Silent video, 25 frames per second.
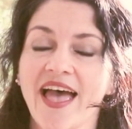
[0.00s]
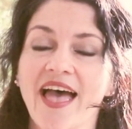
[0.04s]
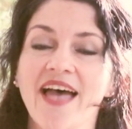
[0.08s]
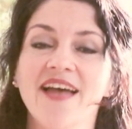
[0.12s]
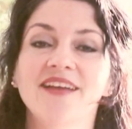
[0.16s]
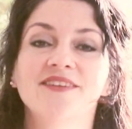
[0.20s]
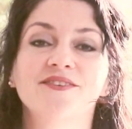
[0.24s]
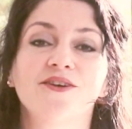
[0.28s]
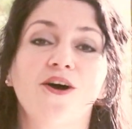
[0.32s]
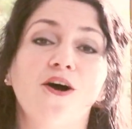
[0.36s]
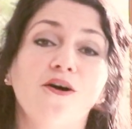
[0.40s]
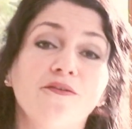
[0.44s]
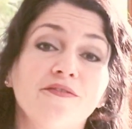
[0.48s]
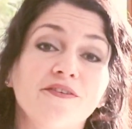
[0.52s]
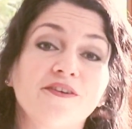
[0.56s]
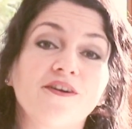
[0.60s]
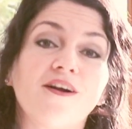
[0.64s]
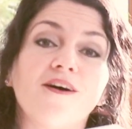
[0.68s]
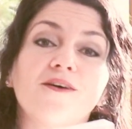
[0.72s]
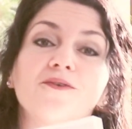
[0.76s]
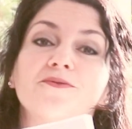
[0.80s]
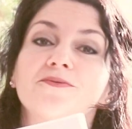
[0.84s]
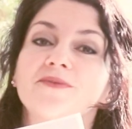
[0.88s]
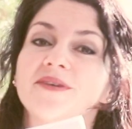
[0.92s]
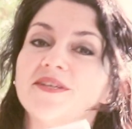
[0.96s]
and
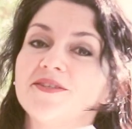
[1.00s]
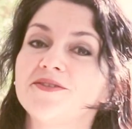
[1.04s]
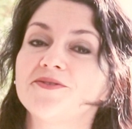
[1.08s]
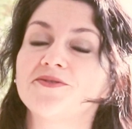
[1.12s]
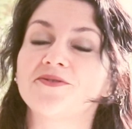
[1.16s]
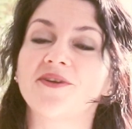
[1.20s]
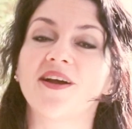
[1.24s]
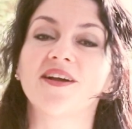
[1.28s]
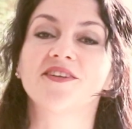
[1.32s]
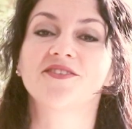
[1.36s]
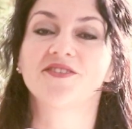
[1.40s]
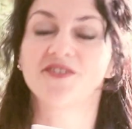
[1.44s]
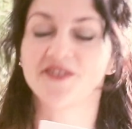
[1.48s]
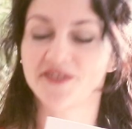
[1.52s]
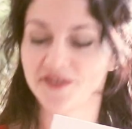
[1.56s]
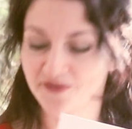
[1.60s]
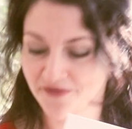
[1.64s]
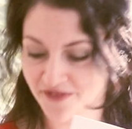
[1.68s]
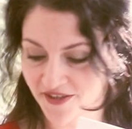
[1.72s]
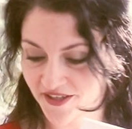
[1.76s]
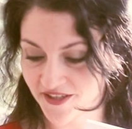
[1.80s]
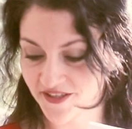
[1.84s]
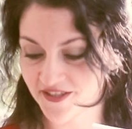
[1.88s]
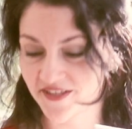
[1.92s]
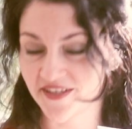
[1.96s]
overall restructured
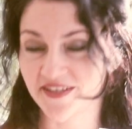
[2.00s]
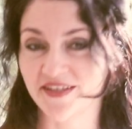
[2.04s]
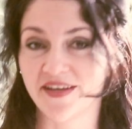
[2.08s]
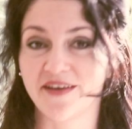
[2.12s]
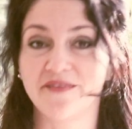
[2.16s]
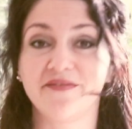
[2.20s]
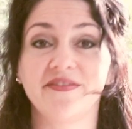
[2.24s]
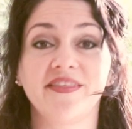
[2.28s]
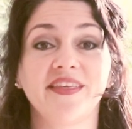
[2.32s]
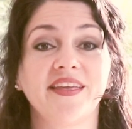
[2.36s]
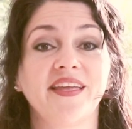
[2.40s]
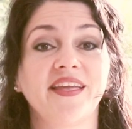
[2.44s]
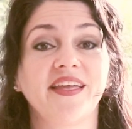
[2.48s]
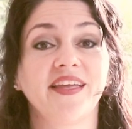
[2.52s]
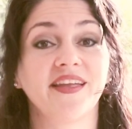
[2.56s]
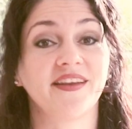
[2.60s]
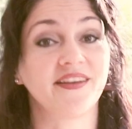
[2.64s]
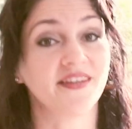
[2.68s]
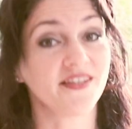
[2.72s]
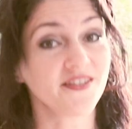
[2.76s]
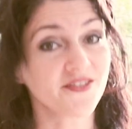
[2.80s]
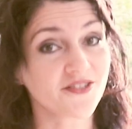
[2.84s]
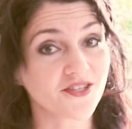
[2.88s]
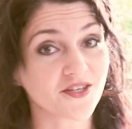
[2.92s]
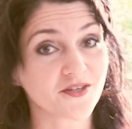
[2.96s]
version of the
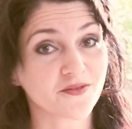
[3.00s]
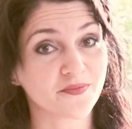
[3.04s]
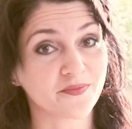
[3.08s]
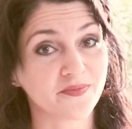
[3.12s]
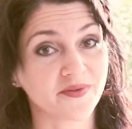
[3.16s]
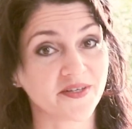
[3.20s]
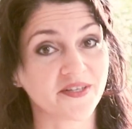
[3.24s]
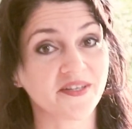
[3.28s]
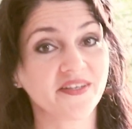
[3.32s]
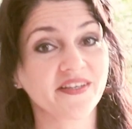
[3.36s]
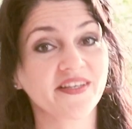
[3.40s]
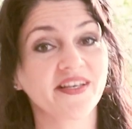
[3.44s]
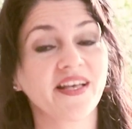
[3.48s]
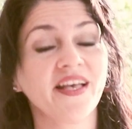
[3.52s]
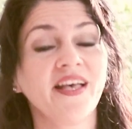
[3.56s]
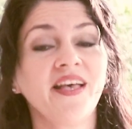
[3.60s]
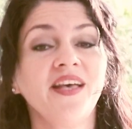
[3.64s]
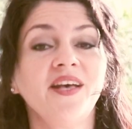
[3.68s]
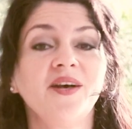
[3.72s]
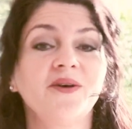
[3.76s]
initial book,